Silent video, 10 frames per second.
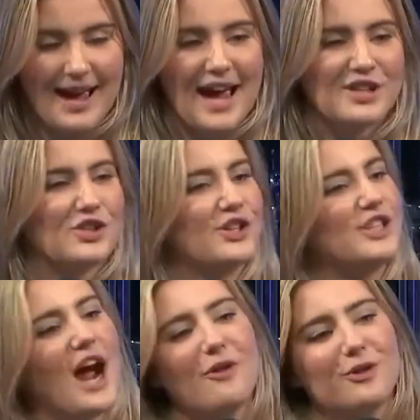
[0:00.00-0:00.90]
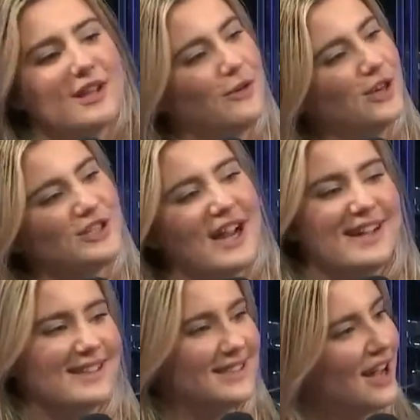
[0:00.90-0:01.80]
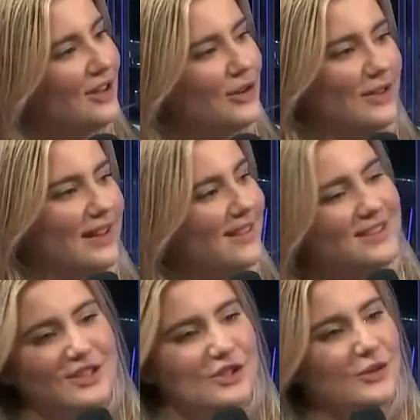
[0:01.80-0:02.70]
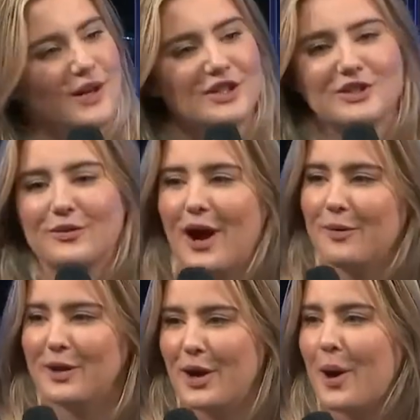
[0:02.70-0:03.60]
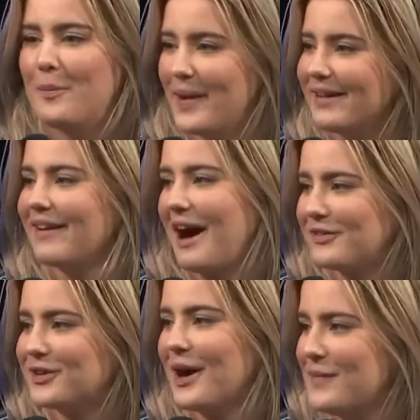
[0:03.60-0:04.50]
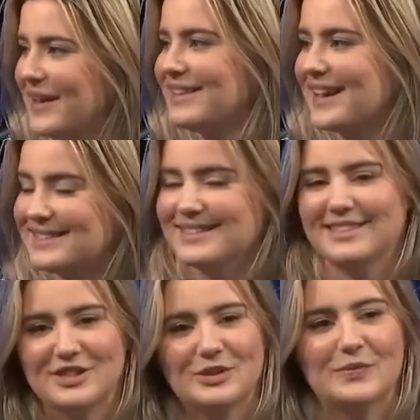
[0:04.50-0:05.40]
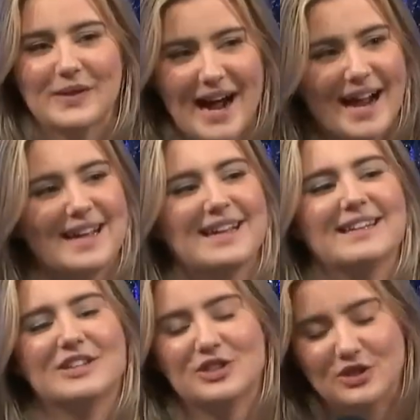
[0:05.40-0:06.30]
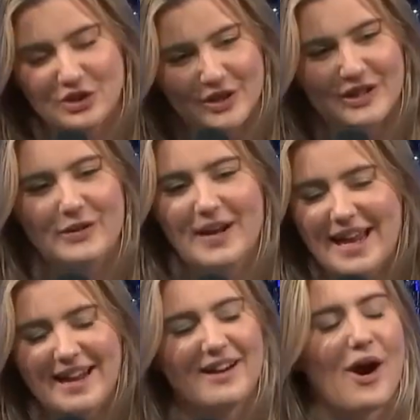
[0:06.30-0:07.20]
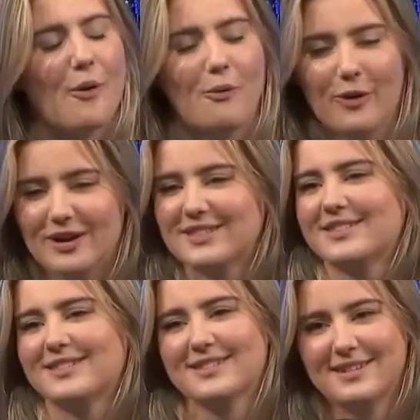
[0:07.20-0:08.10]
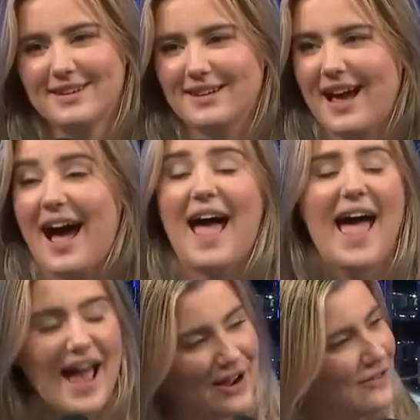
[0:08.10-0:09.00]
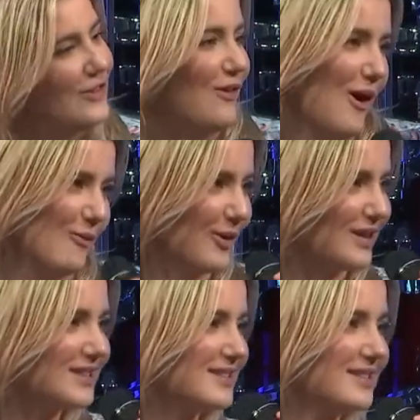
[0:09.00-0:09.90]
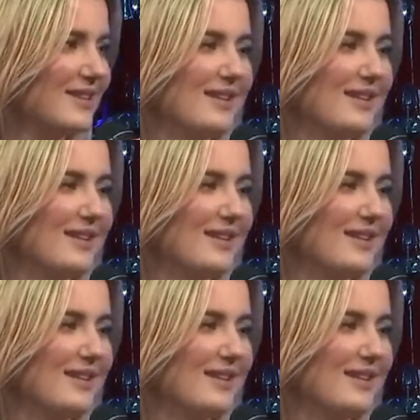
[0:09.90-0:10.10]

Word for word: And, church, I really wish I could tell you that the situation around me got better after I made that decision, but I can assure you it got worse a heck of a lot worse.